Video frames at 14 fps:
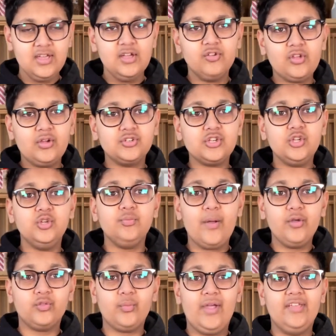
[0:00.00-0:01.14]
So I'll show you
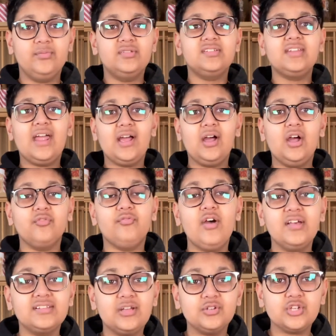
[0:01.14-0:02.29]
both ways, but today
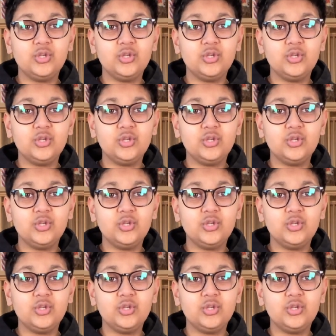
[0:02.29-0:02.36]
first I'll show